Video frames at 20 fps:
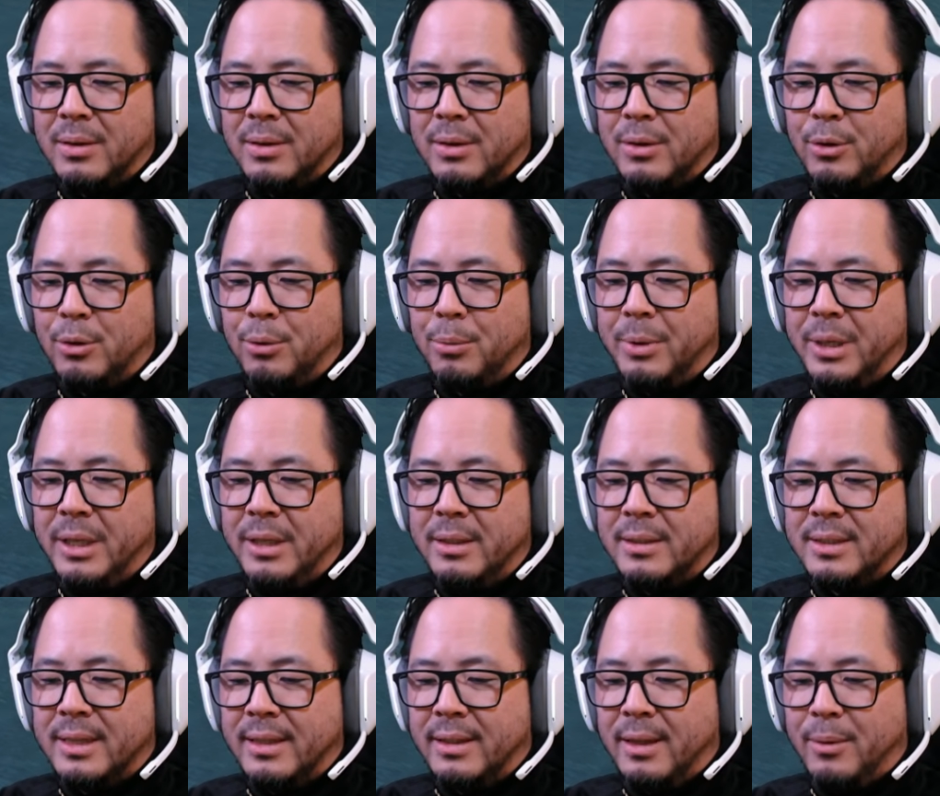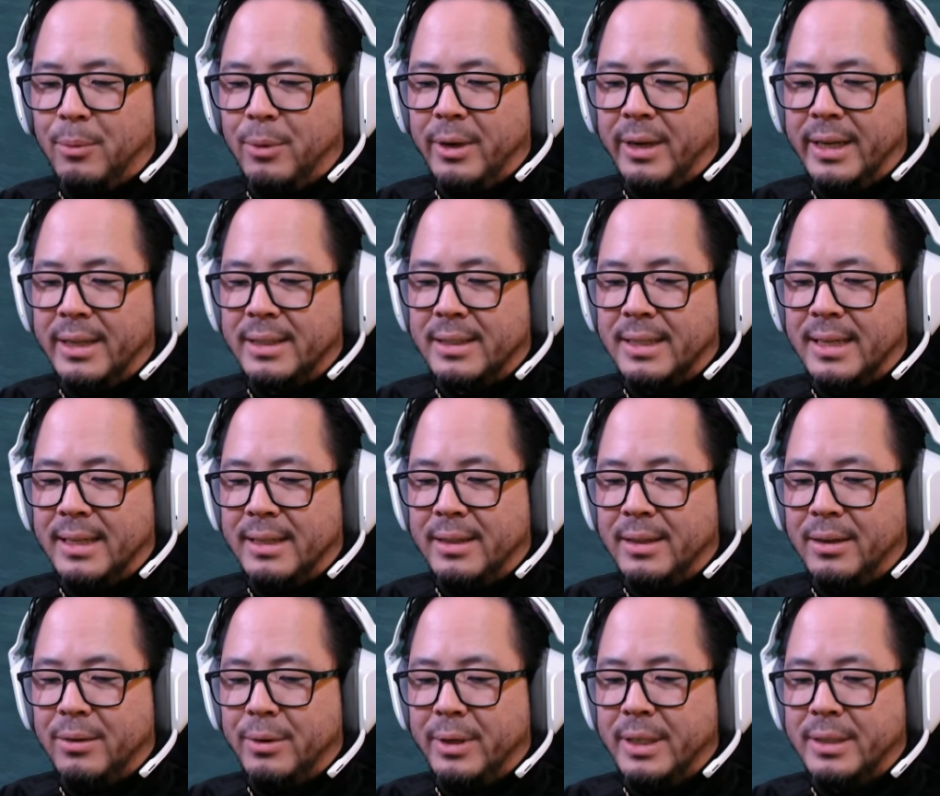Cool beans. Now that we're at 10
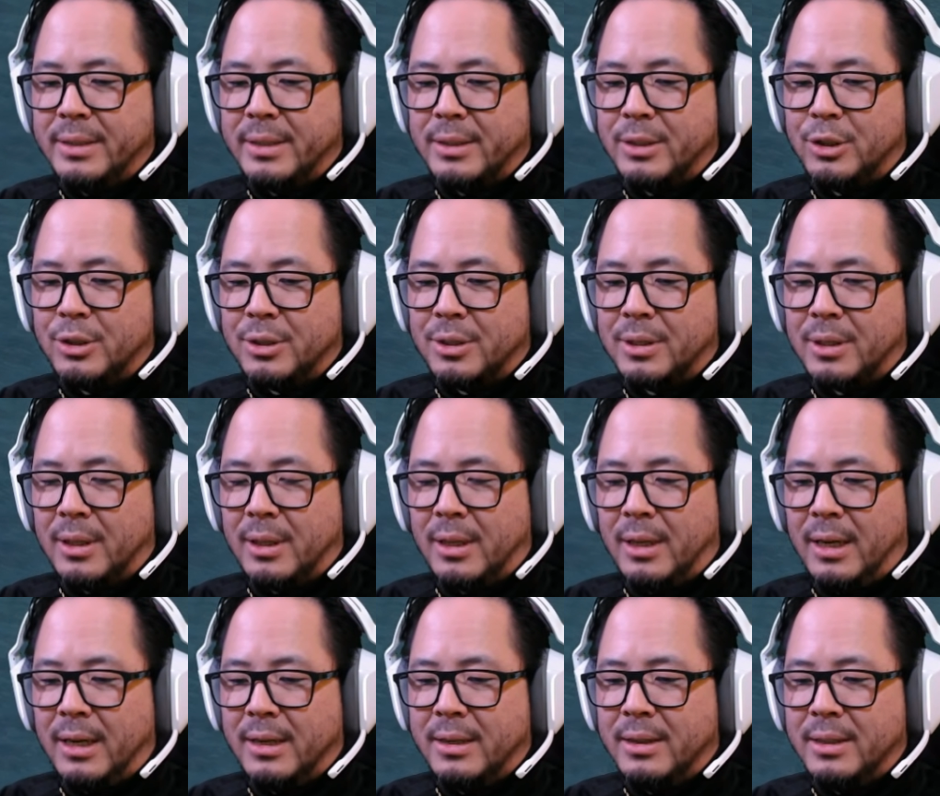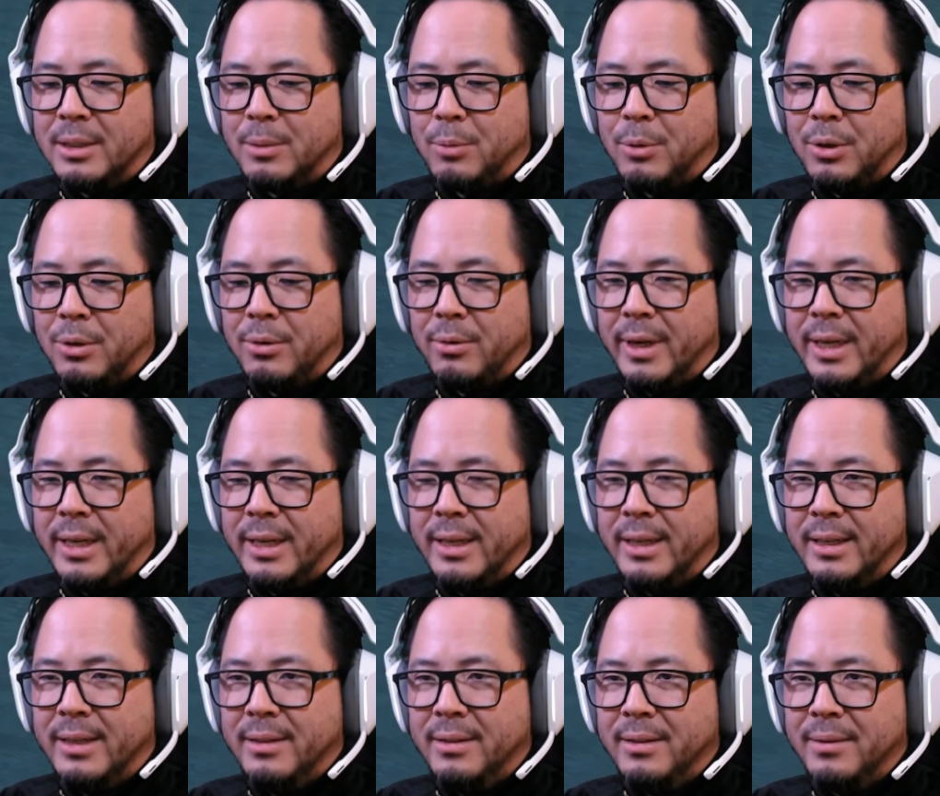degrees, let's just lock this prograde
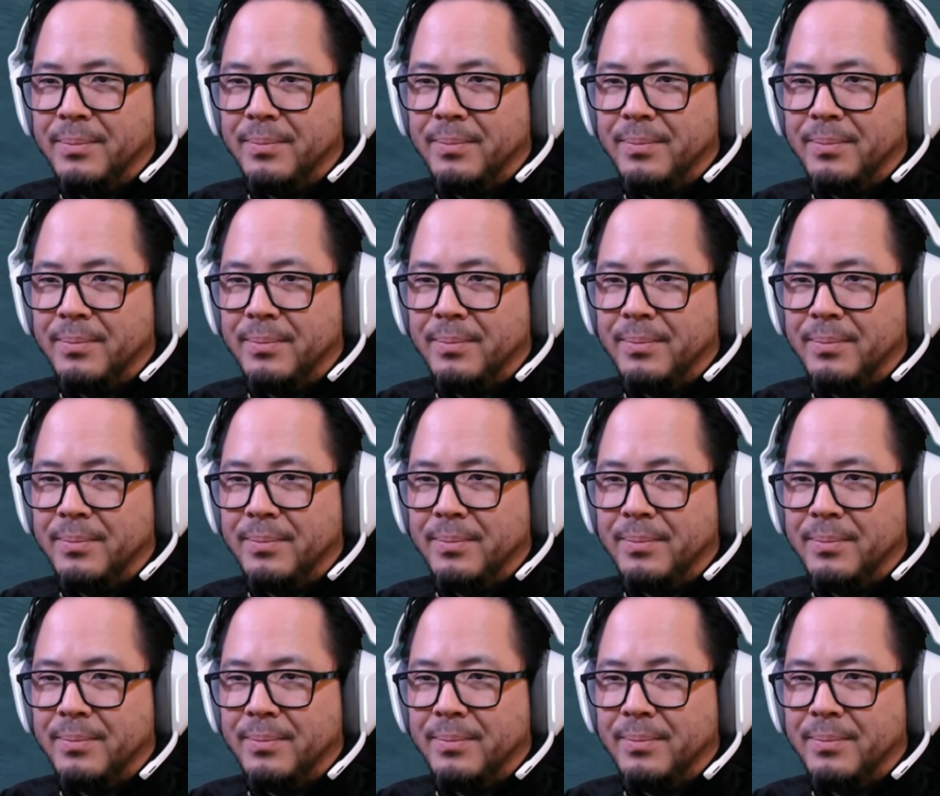in.